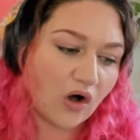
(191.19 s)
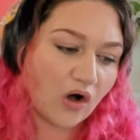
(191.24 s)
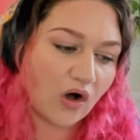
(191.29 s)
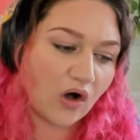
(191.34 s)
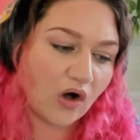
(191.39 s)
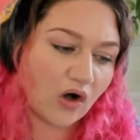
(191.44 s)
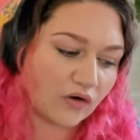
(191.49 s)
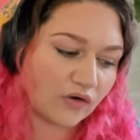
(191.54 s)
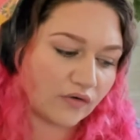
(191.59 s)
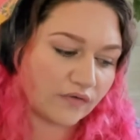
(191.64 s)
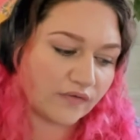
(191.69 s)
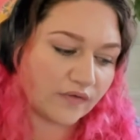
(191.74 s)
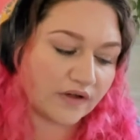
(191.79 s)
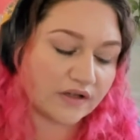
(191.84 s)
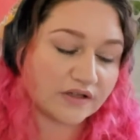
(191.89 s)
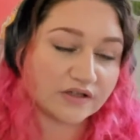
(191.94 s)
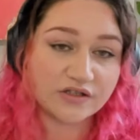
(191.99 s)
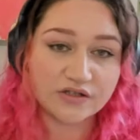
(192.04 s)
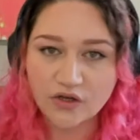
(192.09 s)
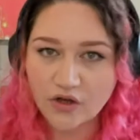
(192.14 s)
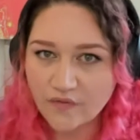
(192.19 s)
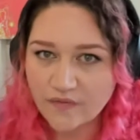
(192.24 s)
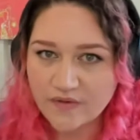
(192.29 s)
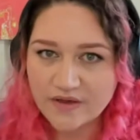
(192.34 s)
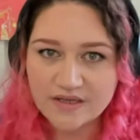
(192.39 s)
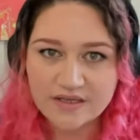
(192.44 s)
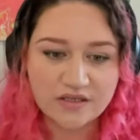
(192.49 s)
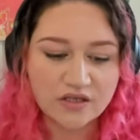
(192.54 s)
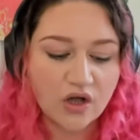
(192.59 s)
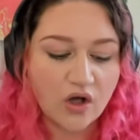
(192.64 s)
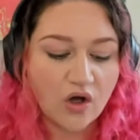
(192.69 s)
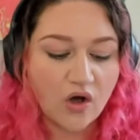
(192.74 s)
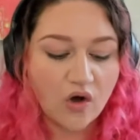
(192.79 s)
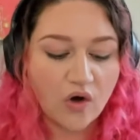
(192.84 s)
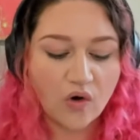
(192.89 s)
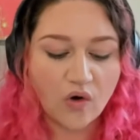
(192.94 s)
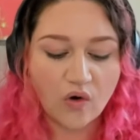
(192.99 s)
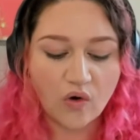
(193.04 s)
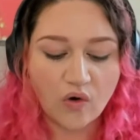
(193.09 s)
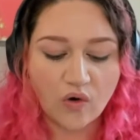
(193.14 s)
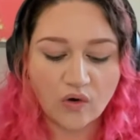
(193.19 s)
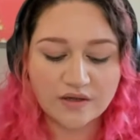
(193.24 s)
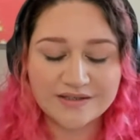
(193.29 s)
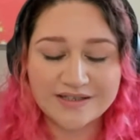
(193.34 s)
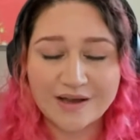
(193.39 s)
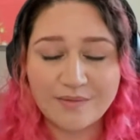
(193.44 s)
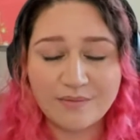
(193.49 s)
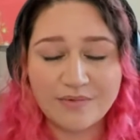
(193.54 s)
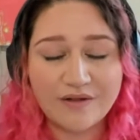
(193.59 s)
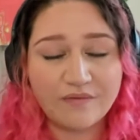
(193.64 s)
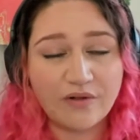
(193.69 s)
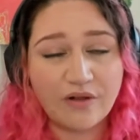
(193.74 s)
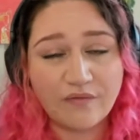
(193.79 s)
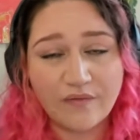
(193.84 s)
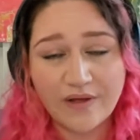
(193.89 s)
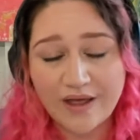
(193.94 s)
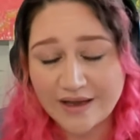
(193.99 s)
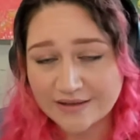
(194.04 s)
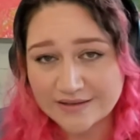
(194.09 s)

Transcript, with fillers: of service or same level of